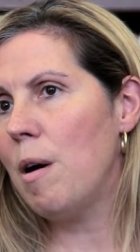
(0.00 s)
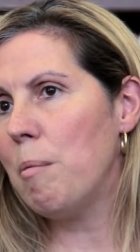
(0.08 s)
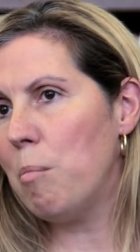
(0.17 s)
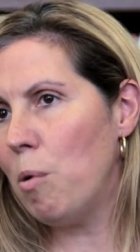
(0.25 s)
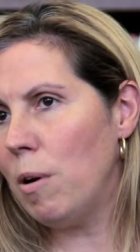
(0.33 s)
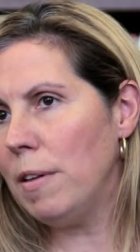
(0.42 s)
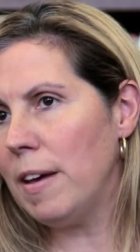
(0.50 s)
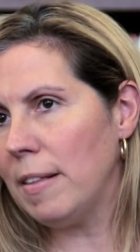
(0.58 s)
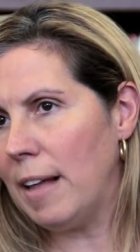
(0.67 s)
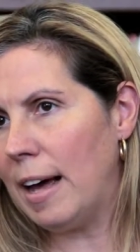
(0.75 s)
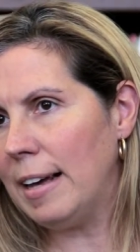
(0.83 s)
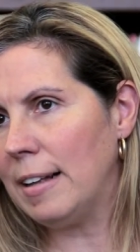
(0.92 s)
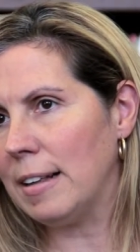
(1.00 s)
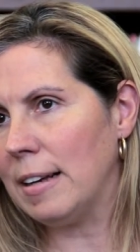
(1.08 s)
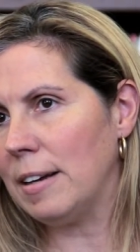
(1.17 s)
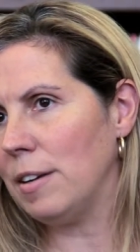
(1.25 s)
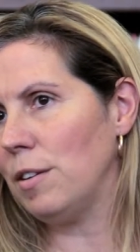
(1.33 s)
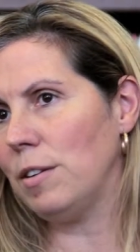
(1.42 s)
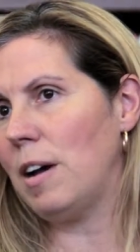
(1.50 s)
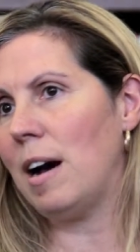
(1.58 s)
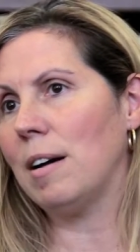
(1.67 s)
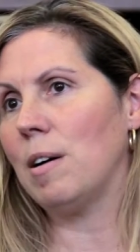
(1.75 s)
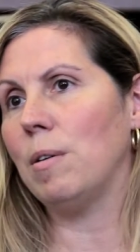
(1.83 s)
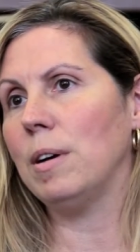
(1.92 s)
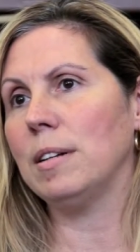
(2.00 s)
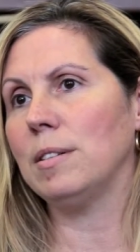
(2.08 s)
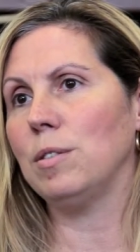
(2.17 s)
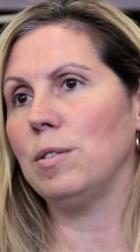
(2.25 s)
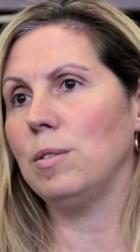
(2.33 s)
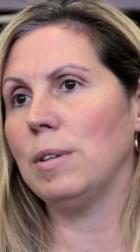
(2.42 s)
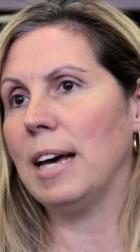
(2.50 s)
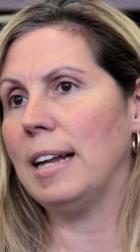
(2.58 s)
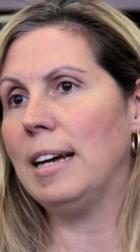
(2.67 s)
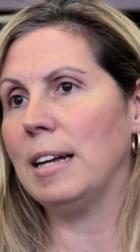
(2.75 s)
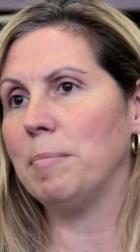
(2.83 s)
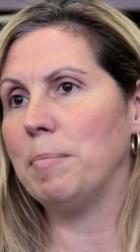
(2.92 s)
more than likely you're not going to get in,